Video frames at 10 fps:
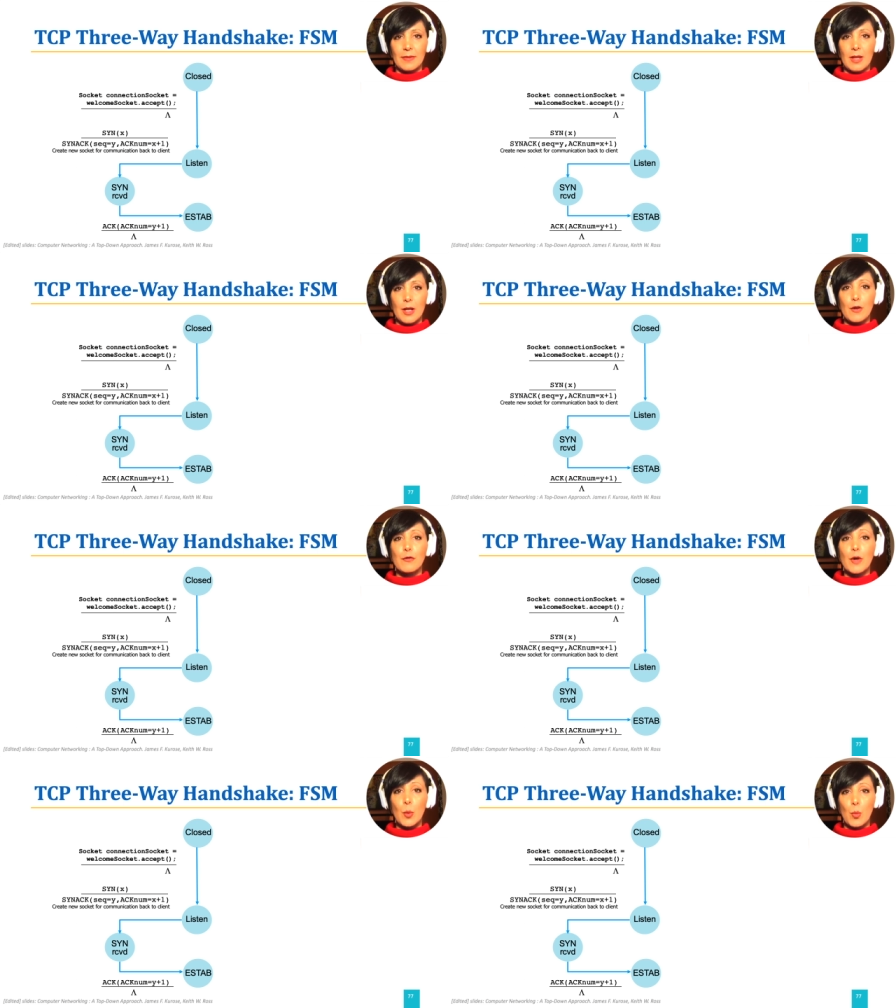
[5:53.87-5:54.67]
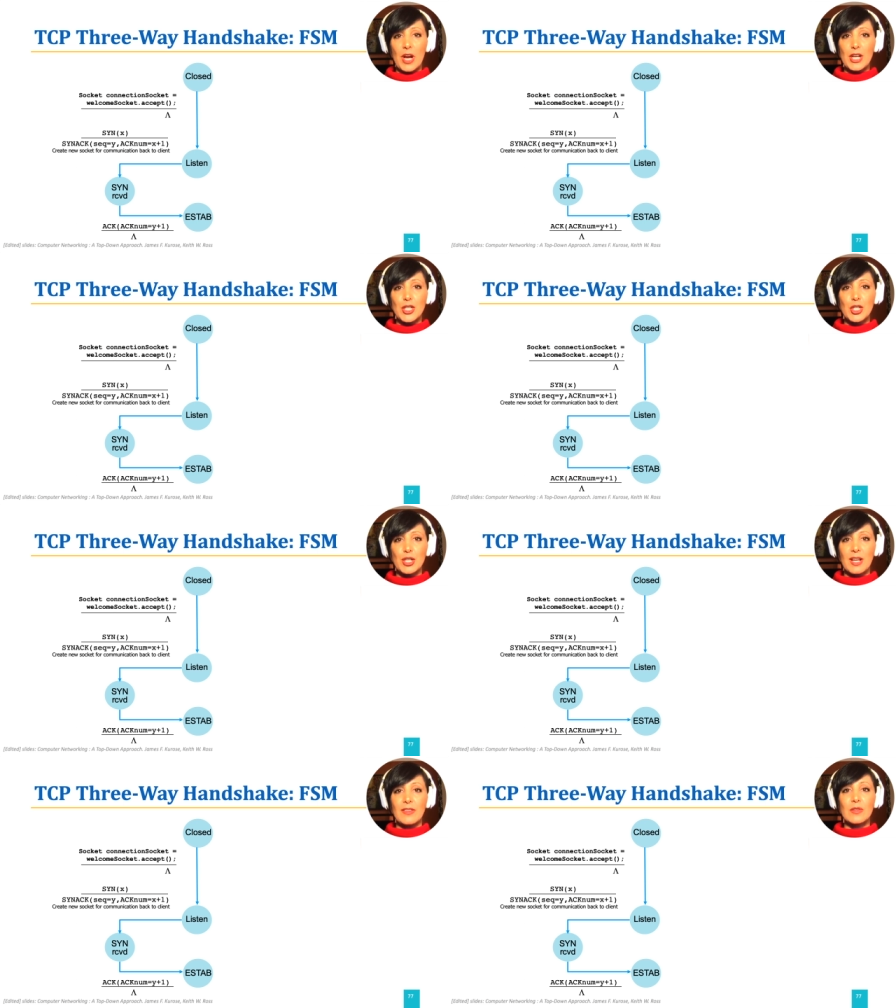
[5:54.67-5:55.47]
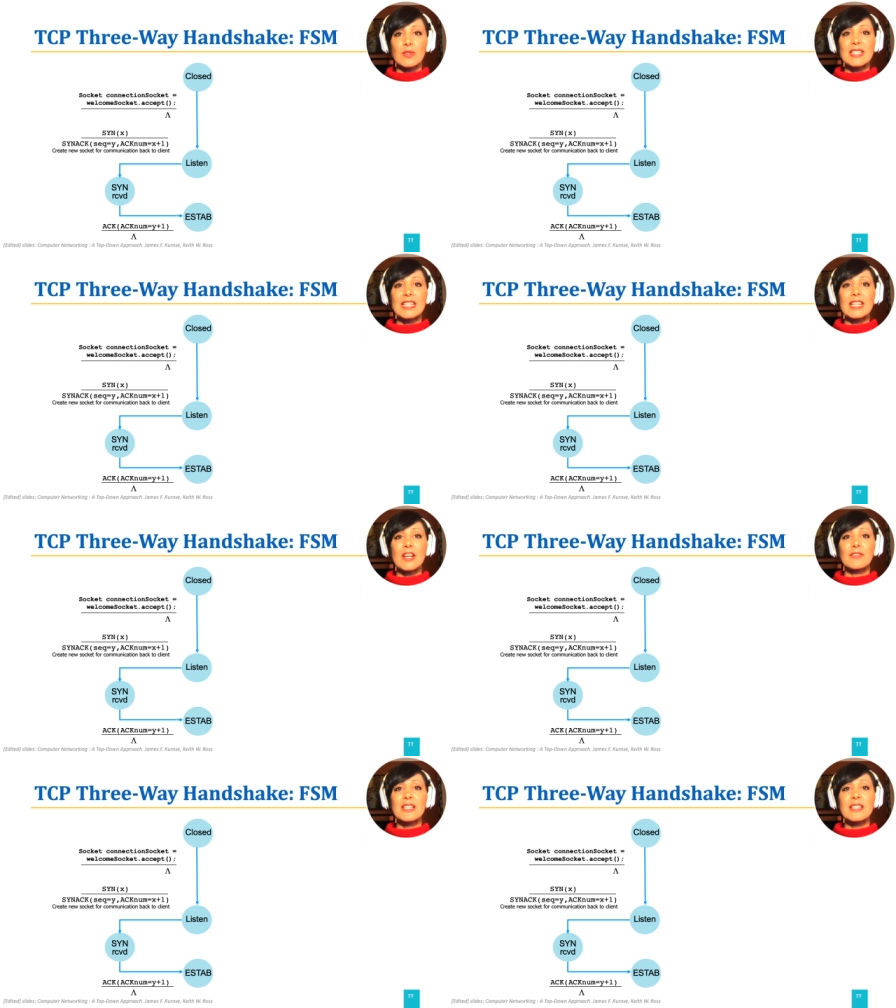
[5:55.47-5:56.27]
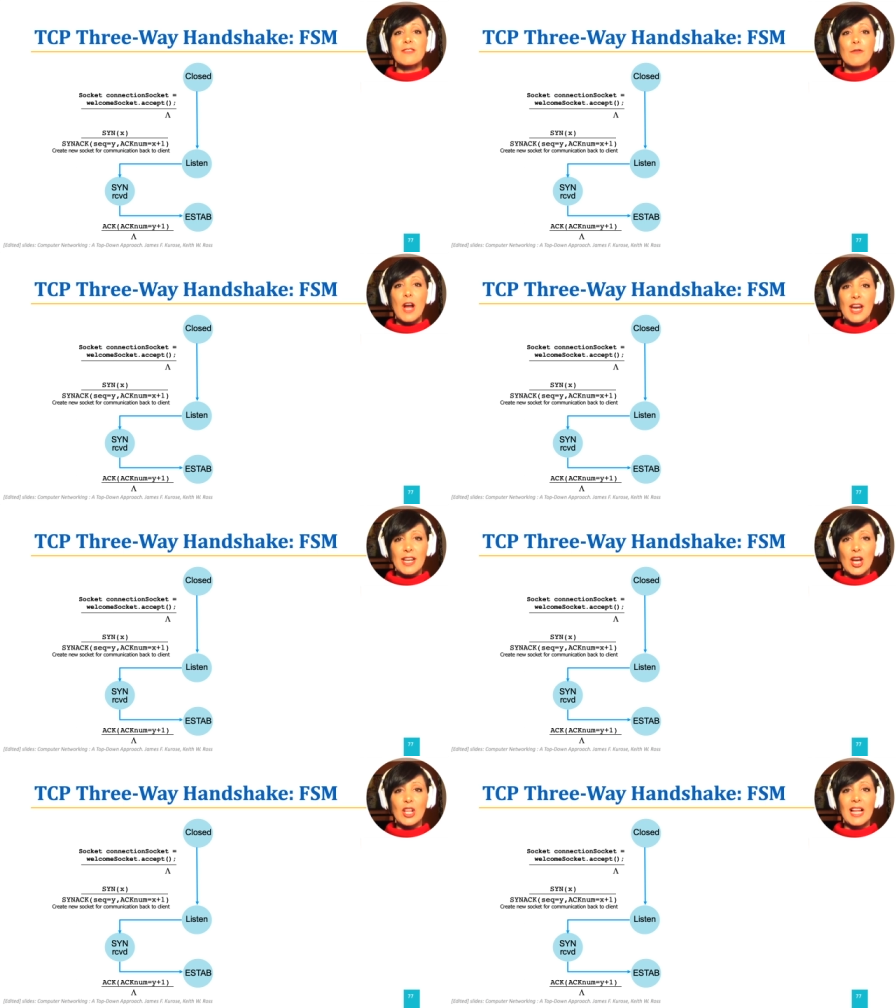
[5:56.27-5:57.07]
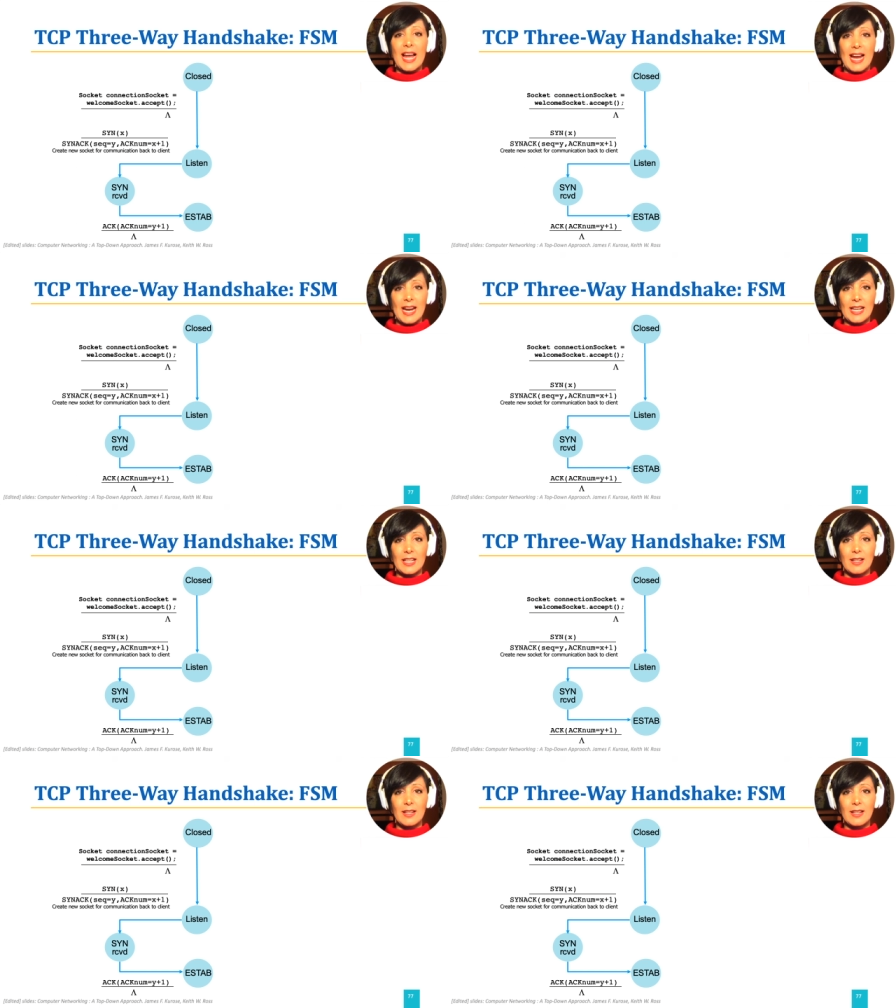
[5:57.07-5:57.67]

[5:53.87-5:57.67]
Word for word: from which the receipt of the final ACK